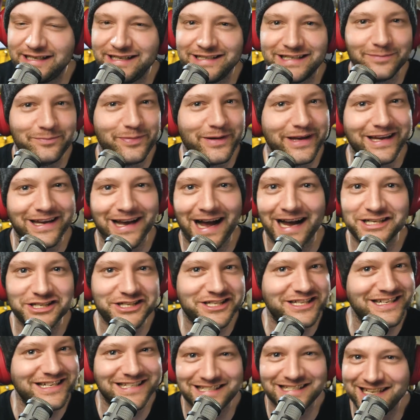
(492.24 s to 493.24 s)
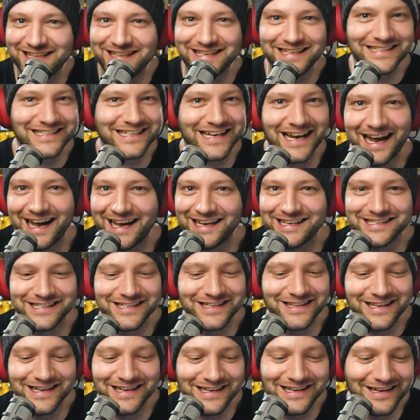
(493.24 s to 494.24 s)
need to be, I just need to see these guys yes.
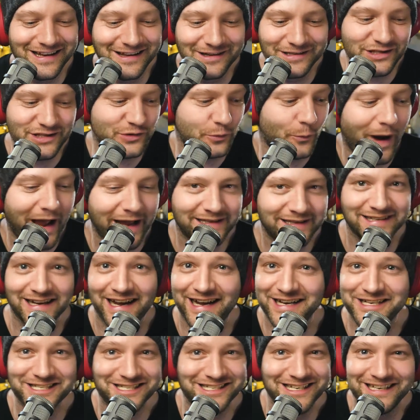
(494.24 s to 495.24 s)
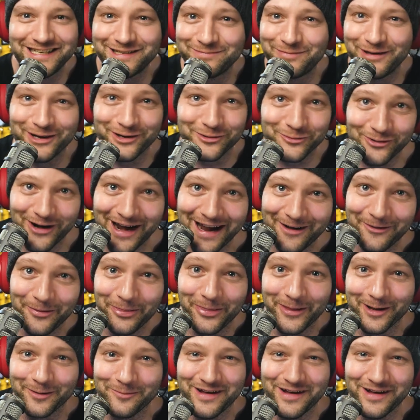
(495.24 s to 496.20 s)
in the sweat. I just need to be around them.